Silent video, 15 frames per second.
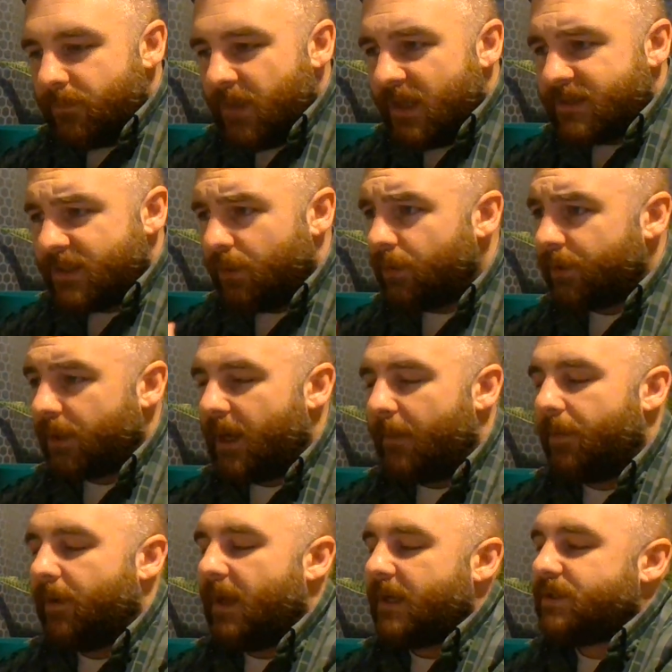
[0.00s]
it's an older
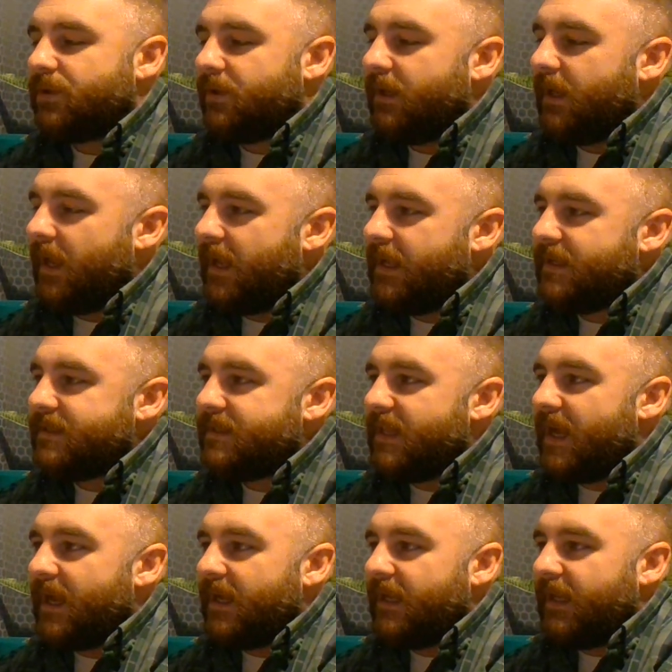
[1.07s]
couple actually, is
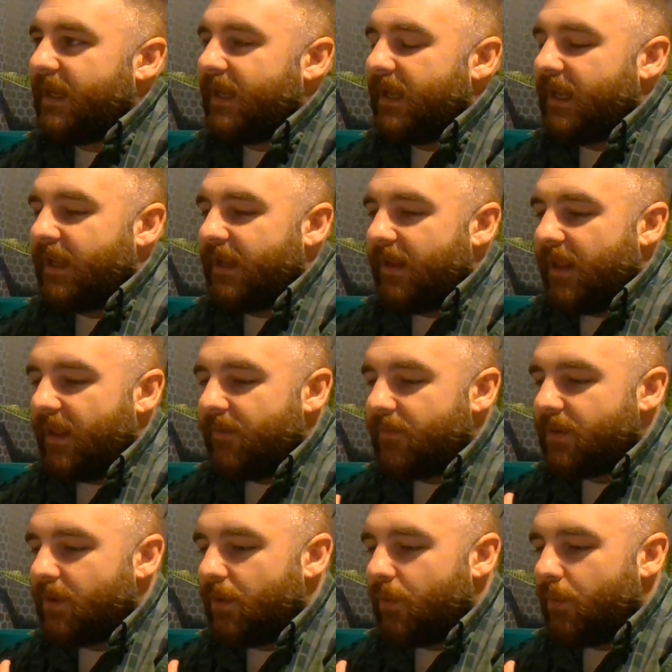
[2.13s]
that
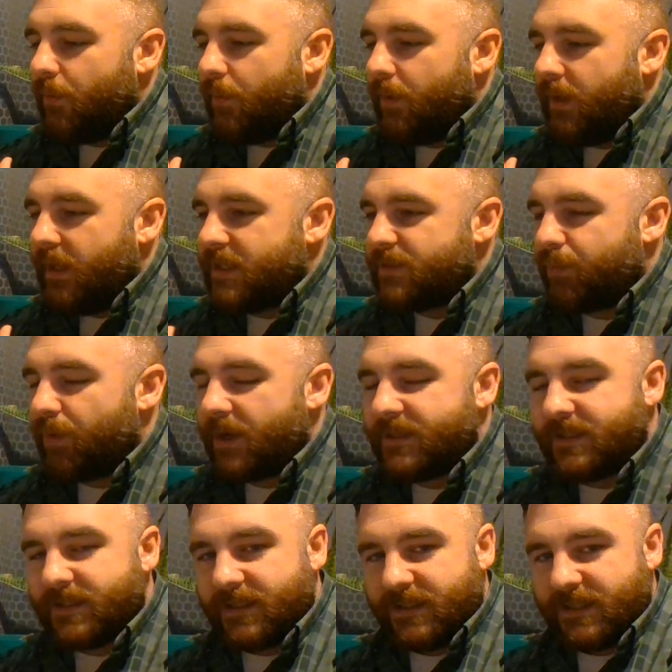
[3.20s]
even though his
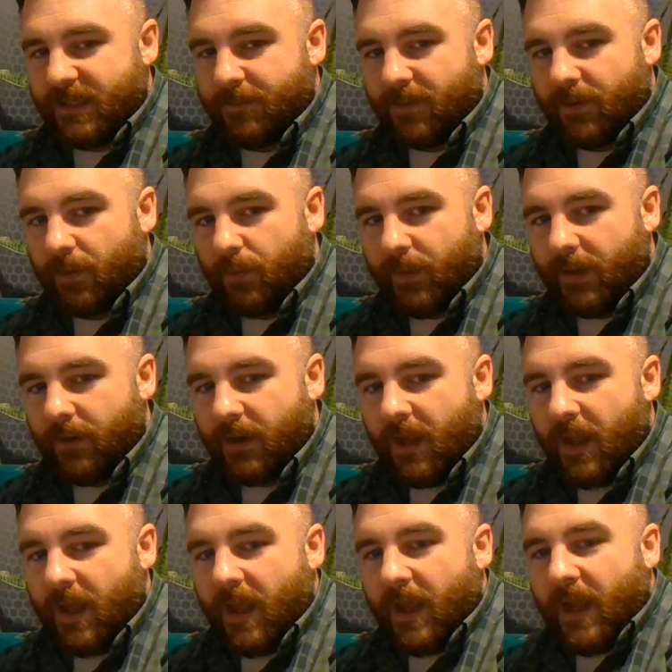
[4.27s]
prices can seem a little weird,
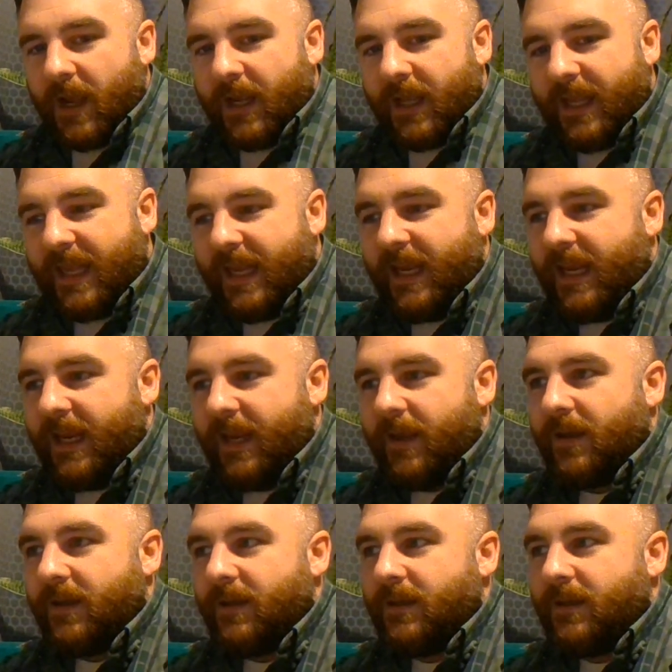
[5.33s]

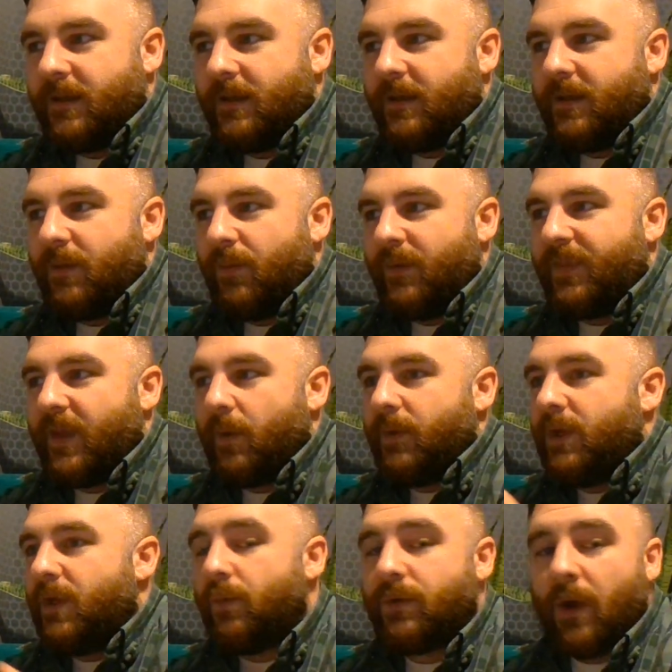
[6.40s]
he,
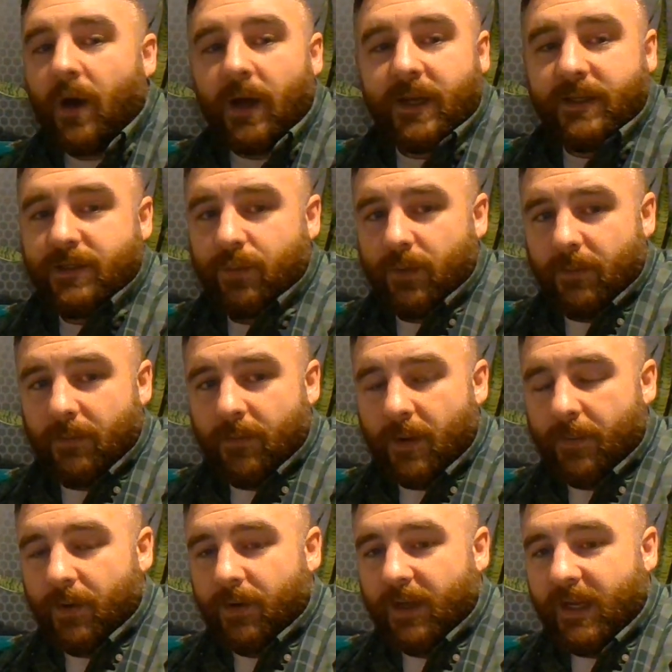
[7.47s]
without you talking to him
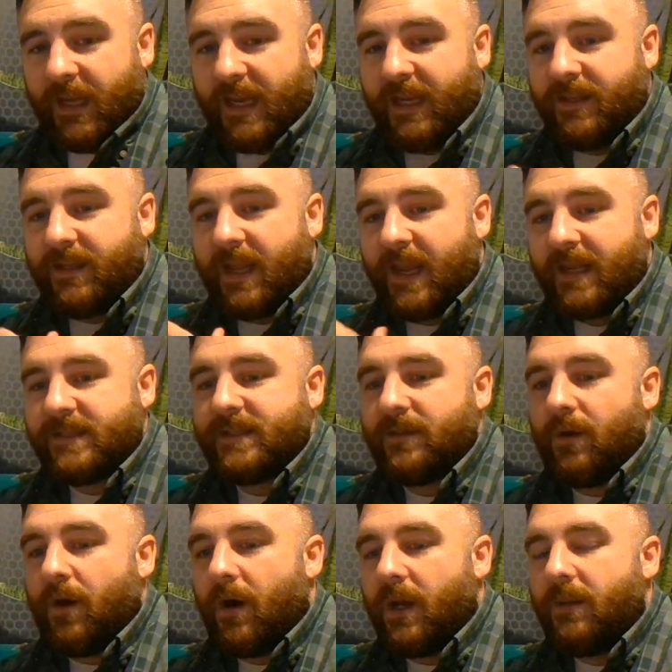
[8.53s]
about it, he takes
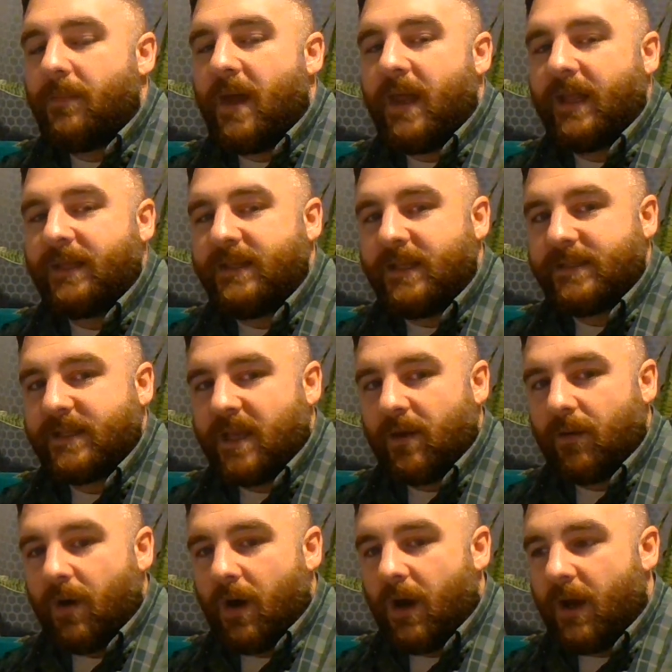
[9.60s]
an automatic
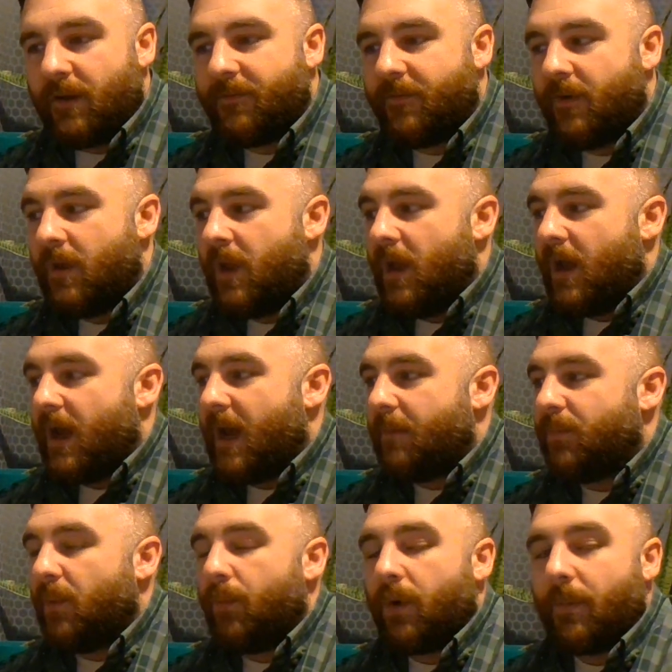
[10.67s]
discount off
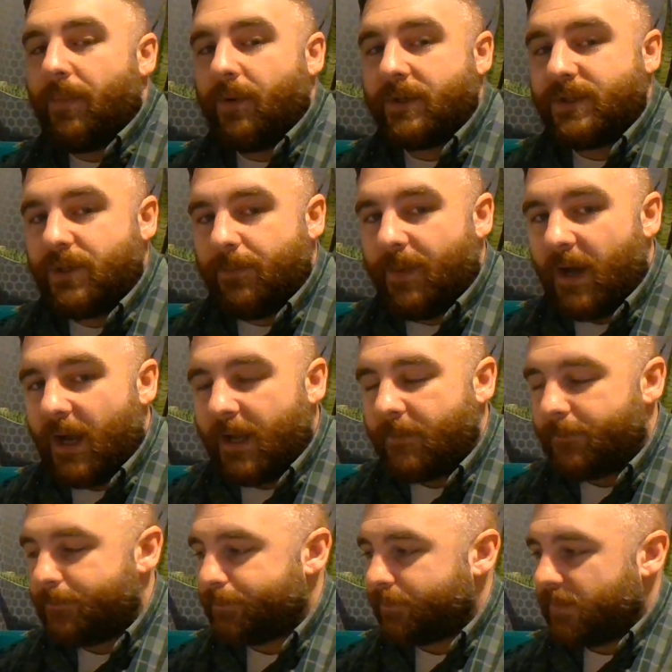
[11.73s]
the more books you buy.
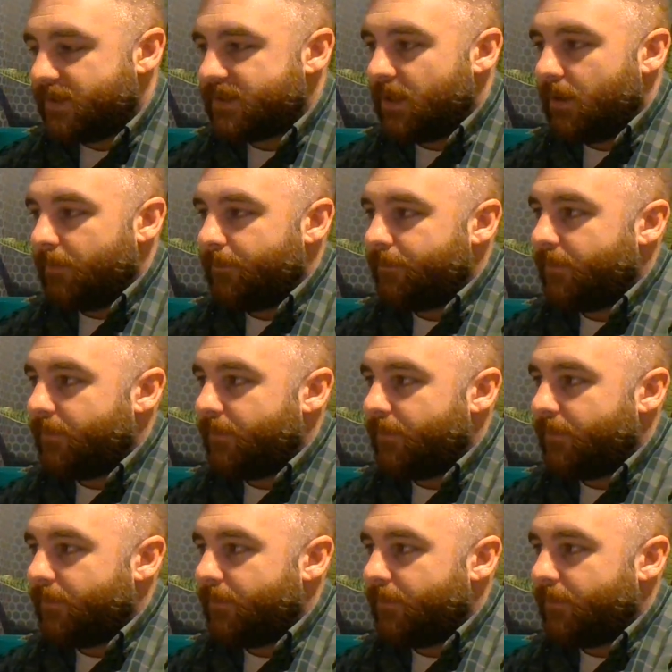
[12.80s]
So